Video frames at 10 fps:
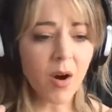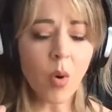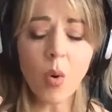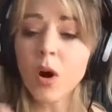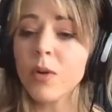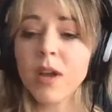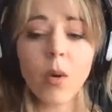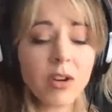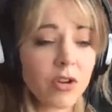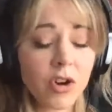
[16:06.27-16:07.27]
Or are we
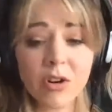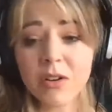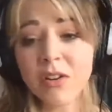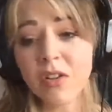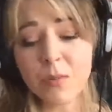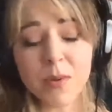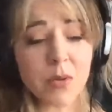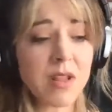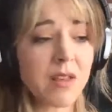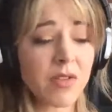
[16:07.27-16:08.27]
going to turn to the
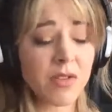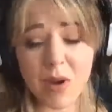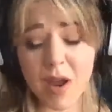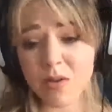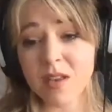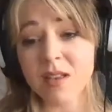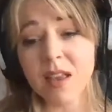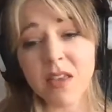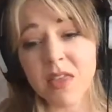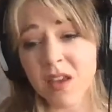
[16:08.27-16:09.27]
beauty that surrounds us
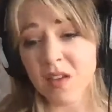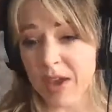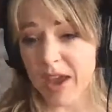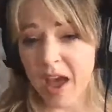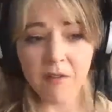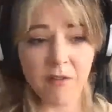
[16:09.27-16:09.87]
and the things we have?